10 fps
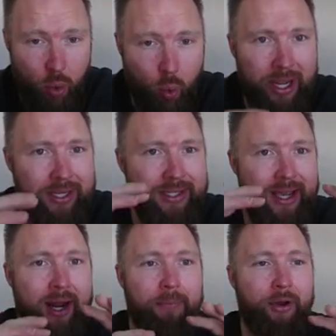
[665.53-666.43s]
We set
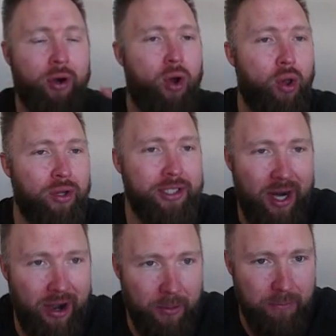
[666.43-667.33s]
up their whole
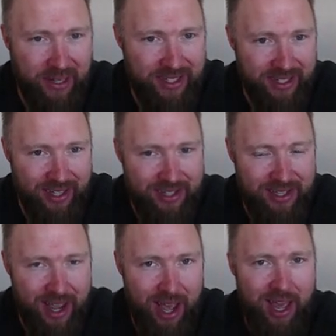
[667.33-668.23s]
entire business
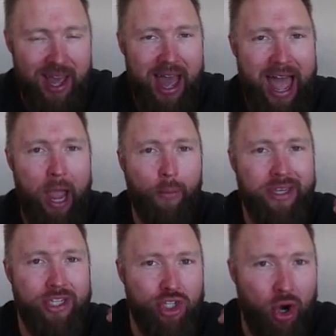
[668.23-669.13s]
and we
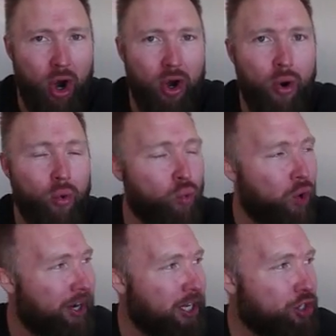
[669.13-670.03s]
start
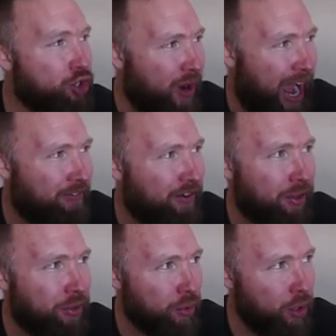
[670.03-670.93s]
running traffic
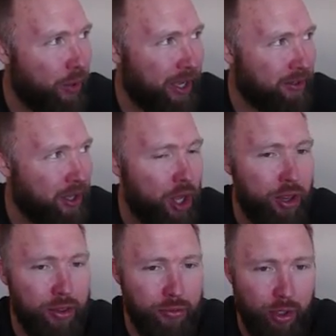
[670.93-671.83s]
through it
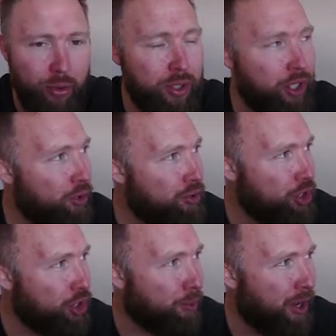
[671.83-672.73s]
through
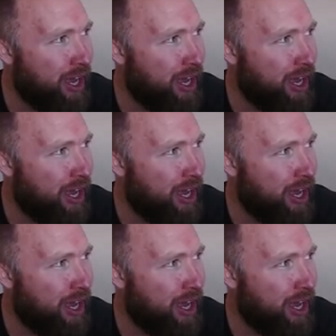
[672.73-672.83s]
YouTube.